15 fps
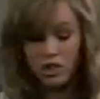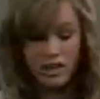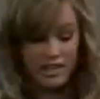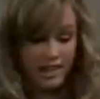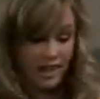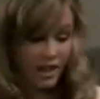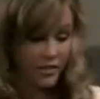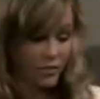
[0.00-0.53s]
I
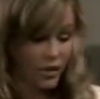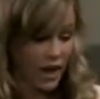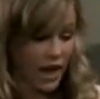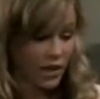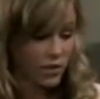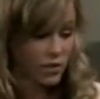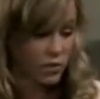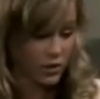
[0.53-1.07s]
tricked them
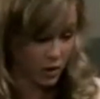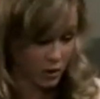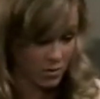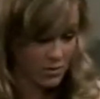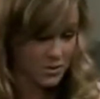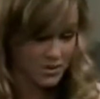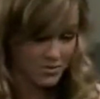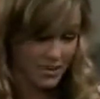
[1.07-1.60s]
and we
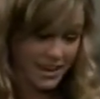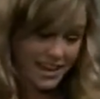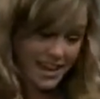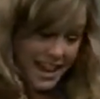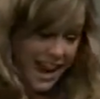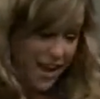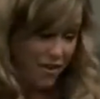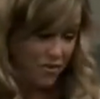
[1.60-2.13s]
almost made
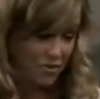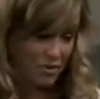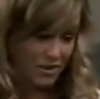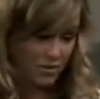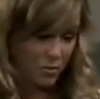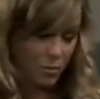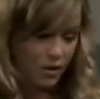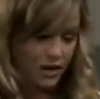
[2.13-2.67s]
it
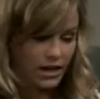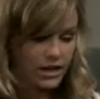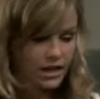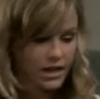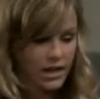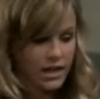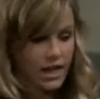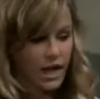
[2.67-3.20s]
out,
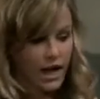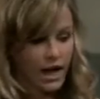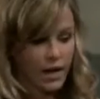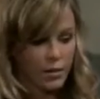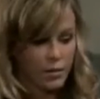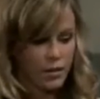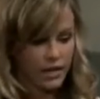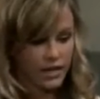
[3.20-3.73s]
but
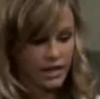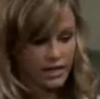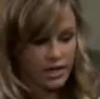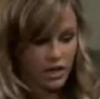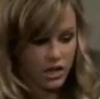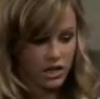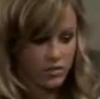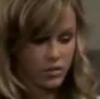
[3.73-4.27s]
but I
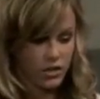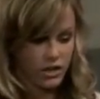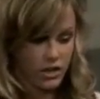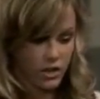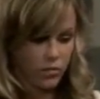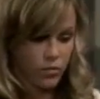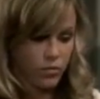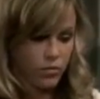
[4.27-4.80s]
got but
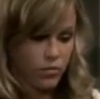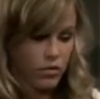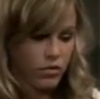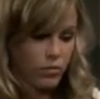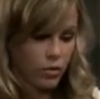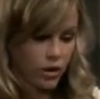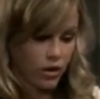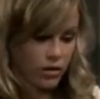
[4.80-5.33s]
they
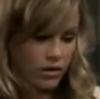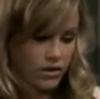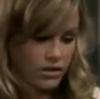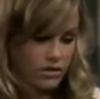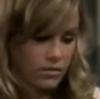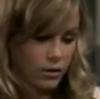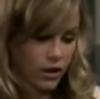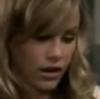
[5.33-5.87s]
brought
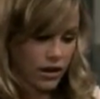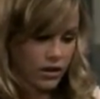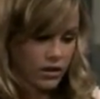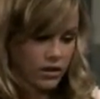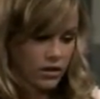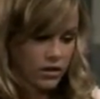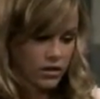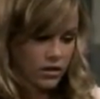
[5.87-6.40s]
us back.
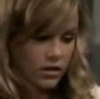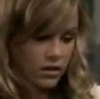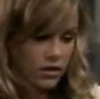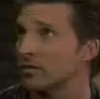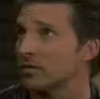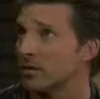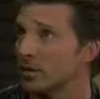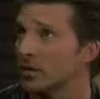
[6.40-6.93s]
Okay,
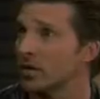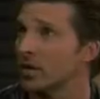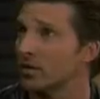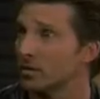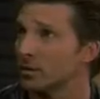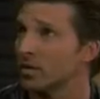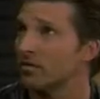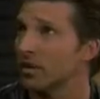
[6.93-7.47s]
that's you're gonna
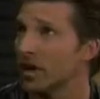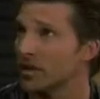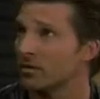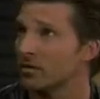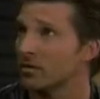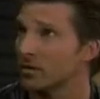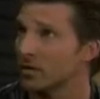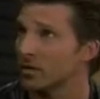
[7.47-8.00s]
have to be
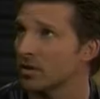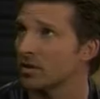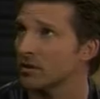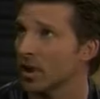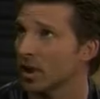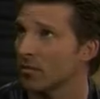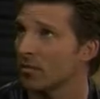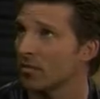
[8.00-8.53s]
faster this
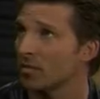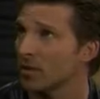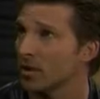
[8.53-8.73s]
time.